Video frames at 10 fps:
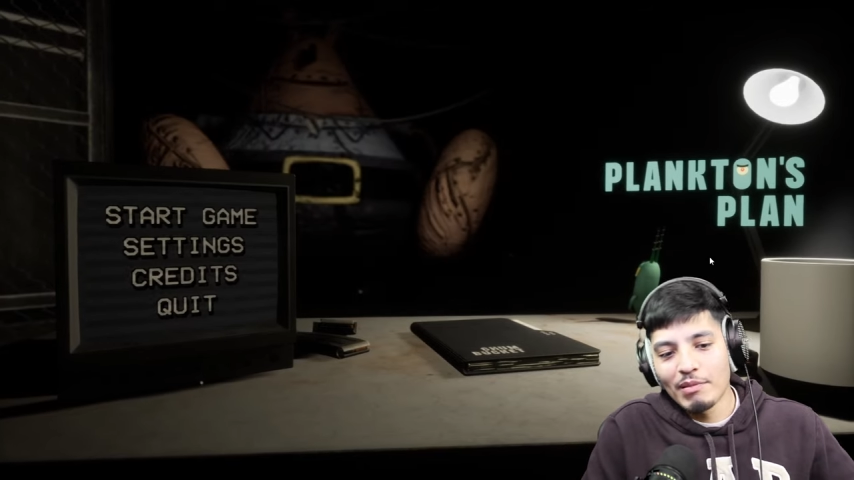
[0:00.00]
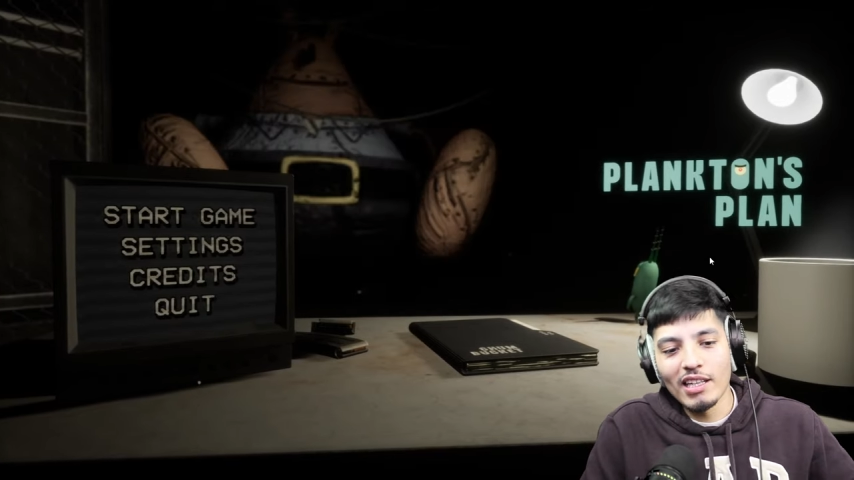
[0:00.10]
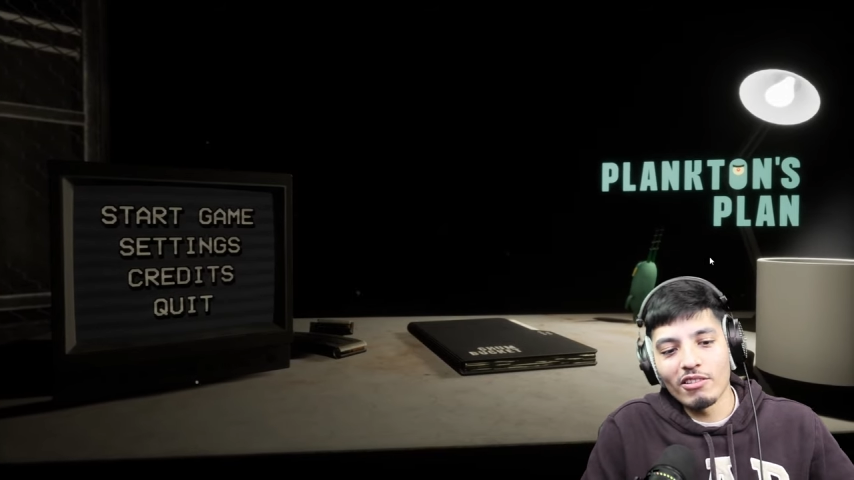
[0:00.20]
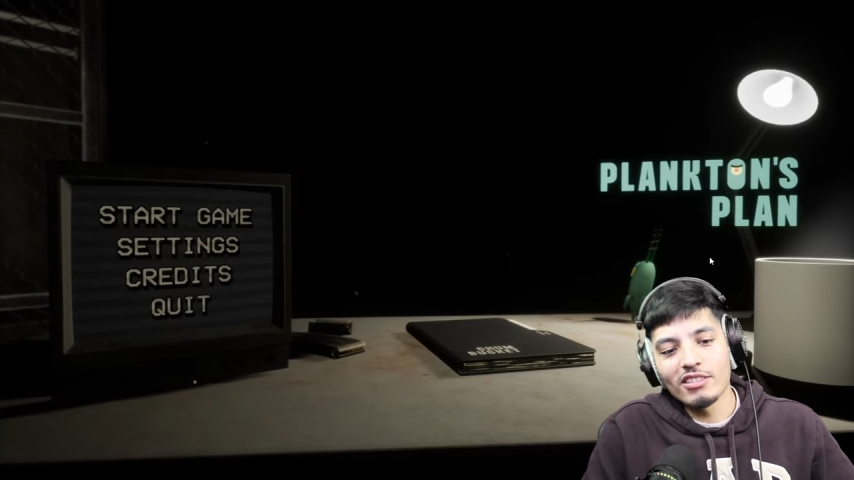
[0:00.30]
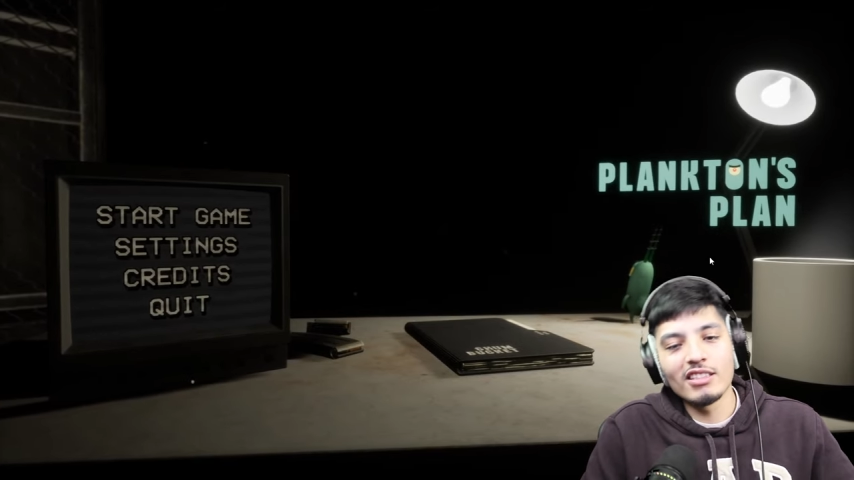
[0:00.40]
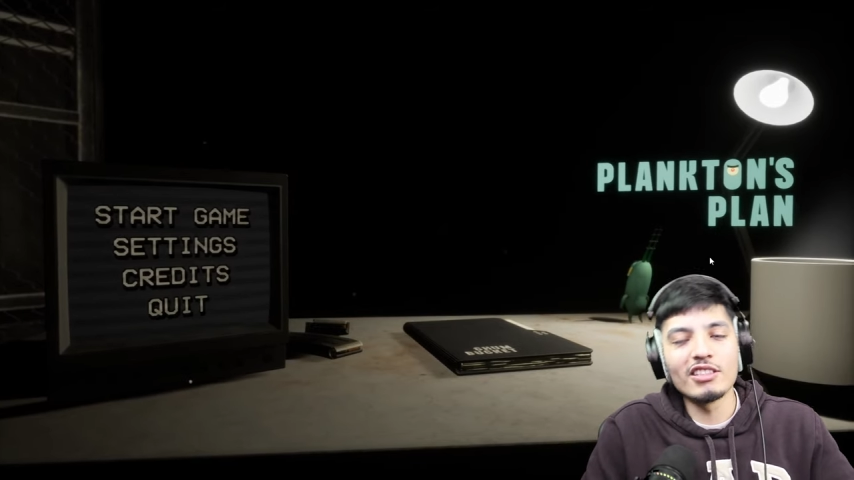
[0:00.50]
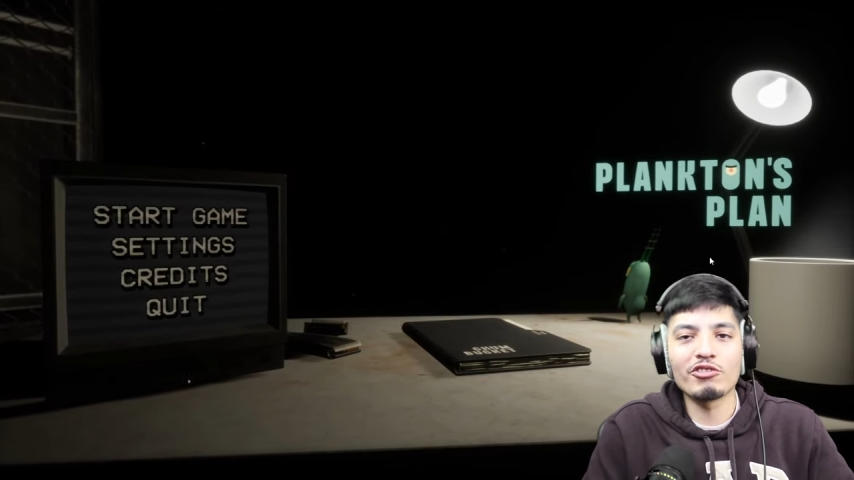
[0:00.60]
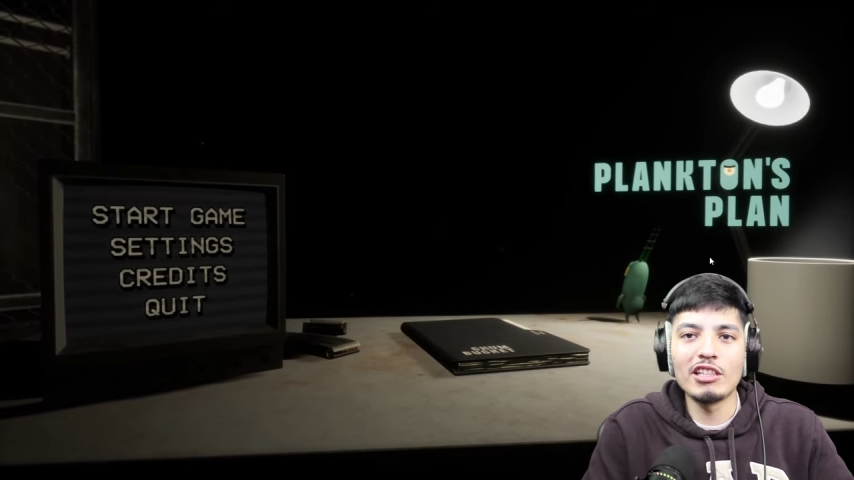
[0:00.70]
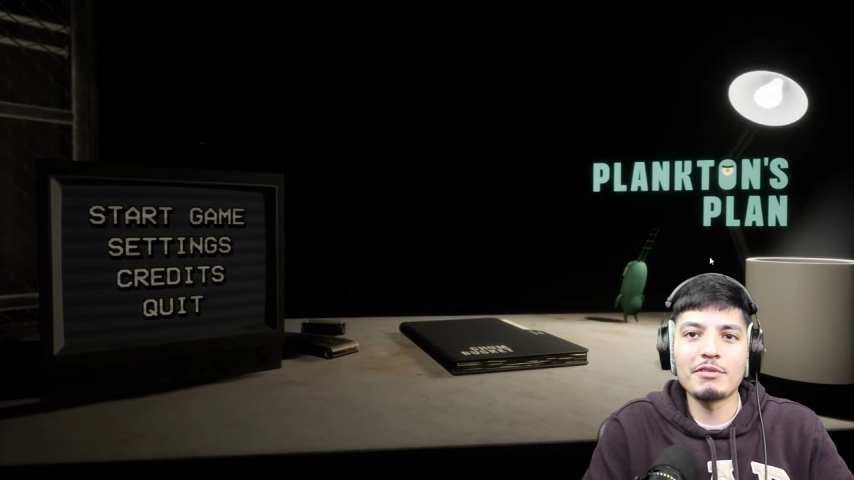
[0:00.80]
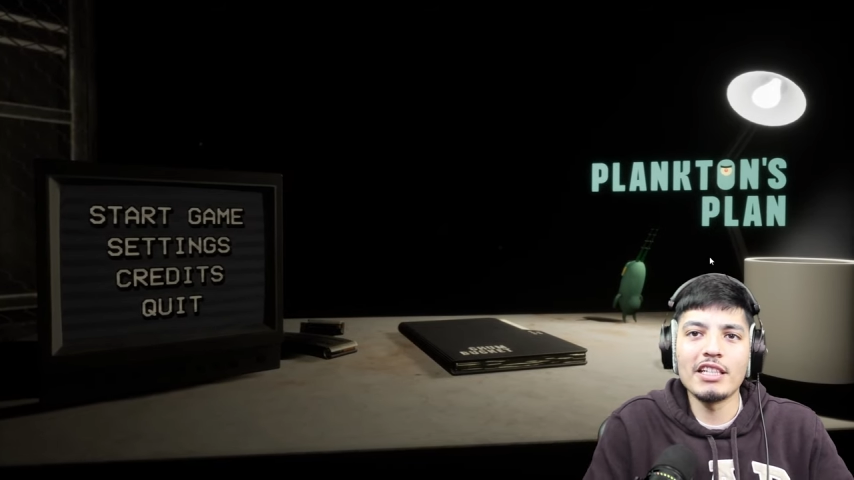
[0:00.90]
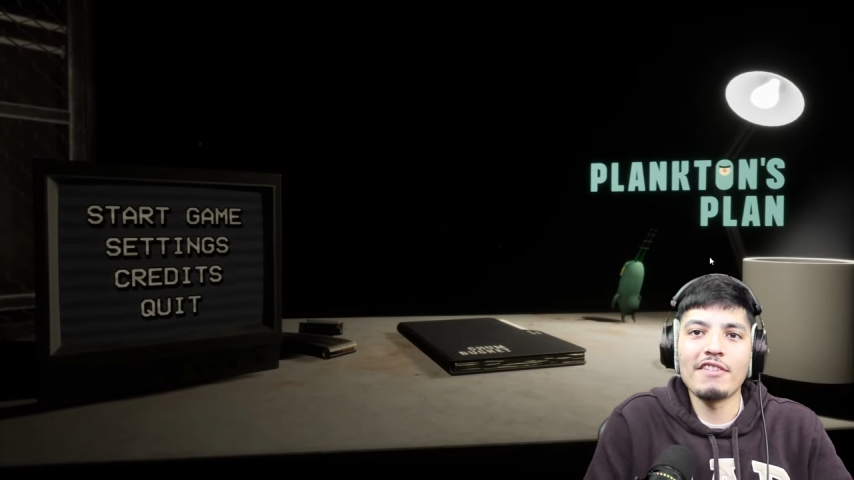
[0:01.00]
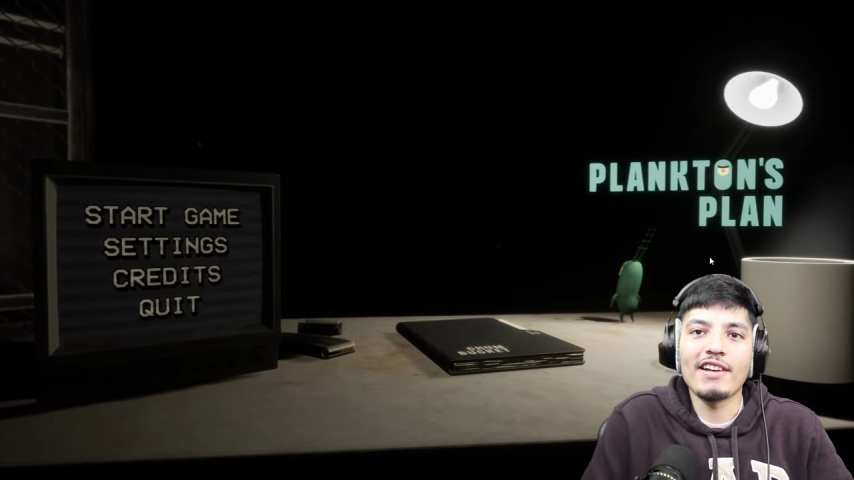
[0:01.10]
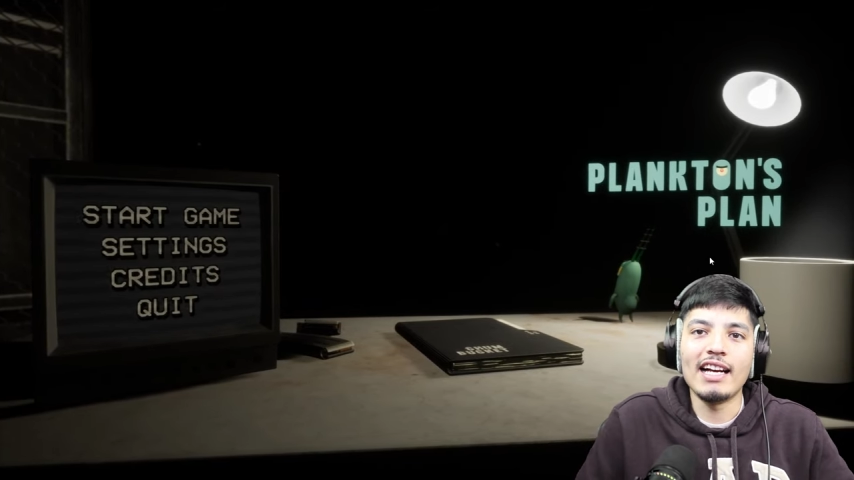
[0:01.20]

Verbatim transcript: below in the description if